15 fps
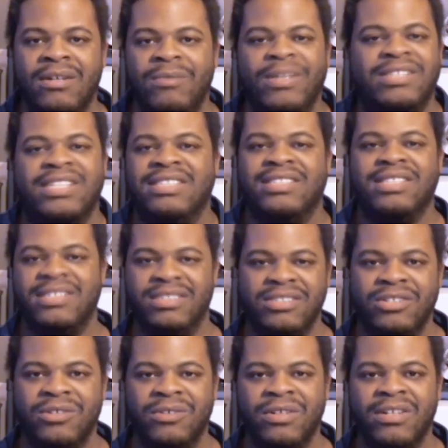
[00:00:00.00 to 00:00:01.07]
What does this
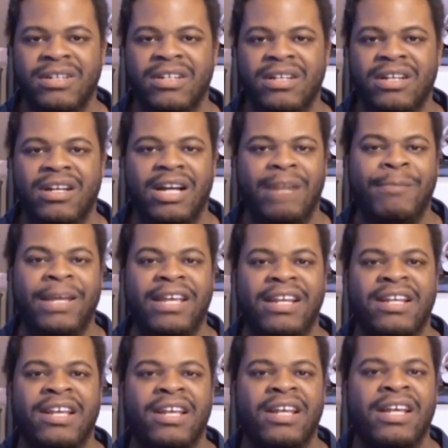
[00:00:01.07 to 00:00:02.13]
do? I
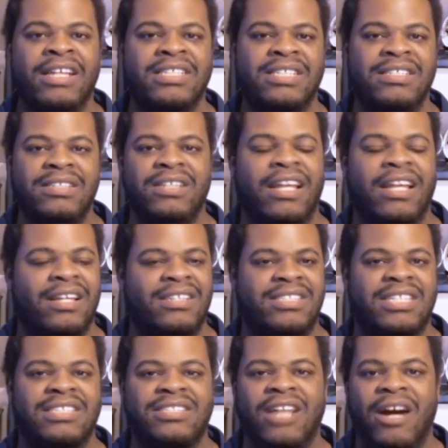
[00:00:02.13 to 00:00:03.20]
mean,
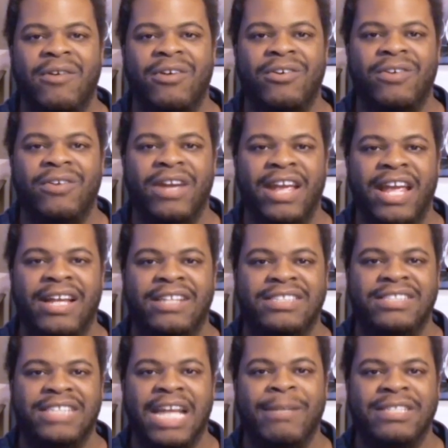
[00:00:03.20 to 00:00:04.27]
Cesaro and
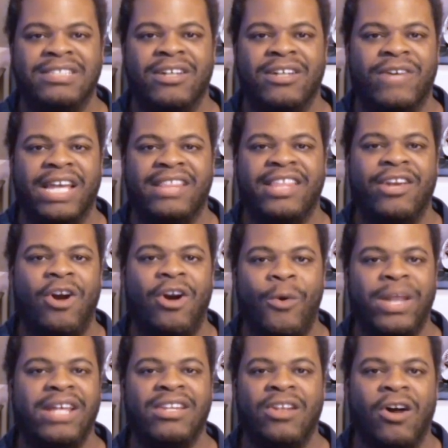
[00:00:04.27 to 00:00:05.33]
Sheamus, okay, they
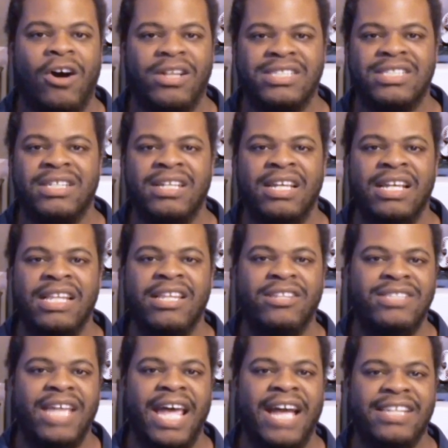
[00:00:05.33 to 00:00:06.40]
already lost
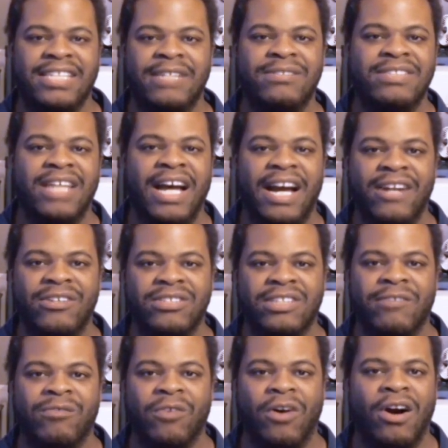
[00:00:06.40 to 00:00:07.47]
their tag team titles
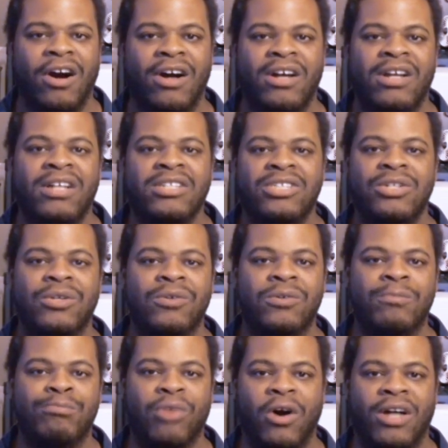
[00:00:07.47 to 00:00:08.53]
of Raw
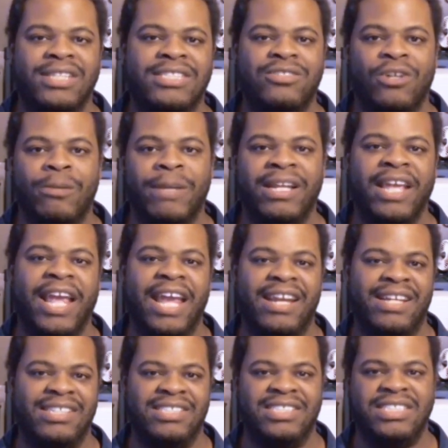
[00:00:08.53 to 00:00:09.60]
to Braun Strowman
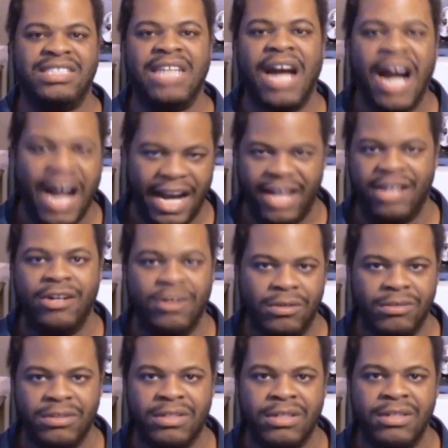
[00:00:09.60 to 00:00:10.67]
and a
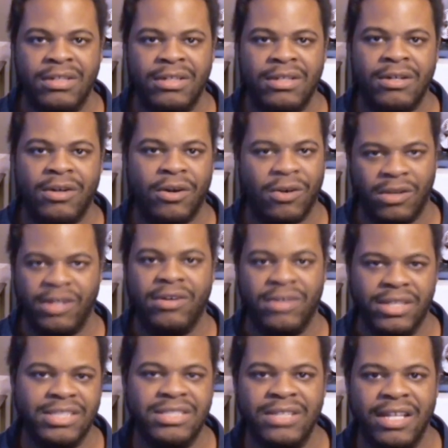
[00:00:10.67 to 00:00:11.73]
child earlier
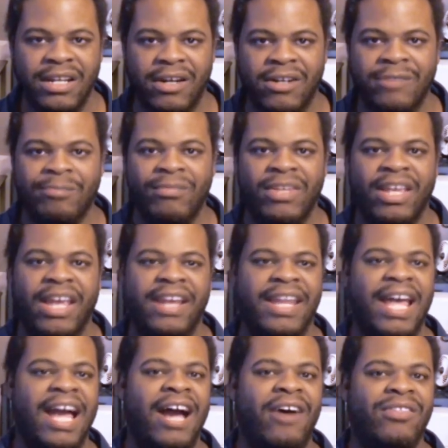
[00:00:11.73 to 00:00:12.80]
this year. And
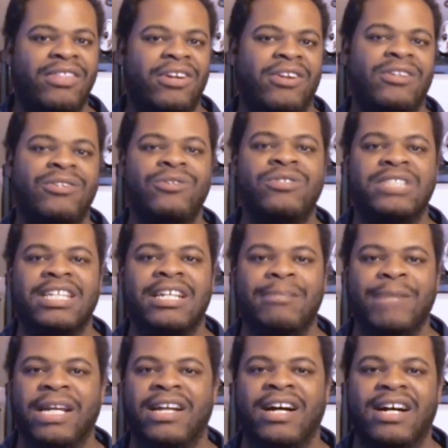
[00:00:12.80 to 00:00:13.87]
now they're losing
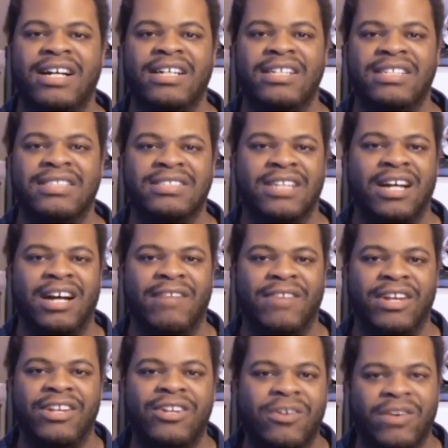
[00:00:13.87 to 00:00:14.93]
because of
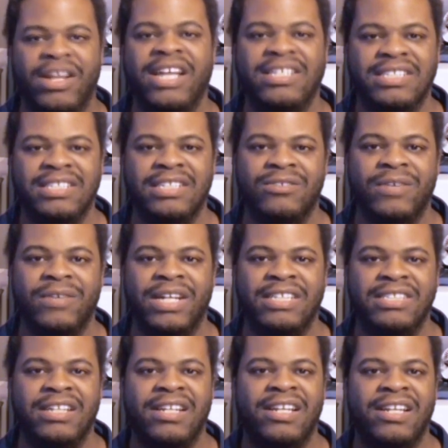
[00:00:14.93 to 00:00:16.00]
a urination
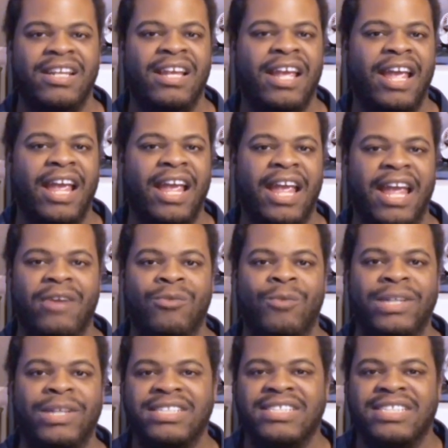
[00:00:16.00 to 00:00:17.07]
situation.
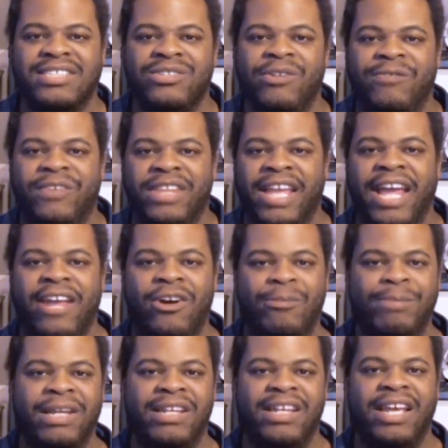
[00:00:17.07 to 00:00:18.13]
And what does this do for the
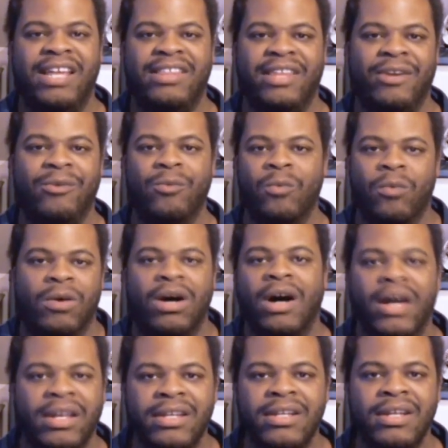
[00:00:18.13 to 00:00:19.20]
AOP? Yeah, they
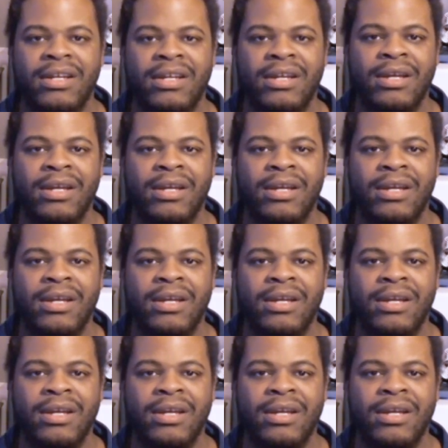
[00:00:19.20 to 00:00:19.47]
won.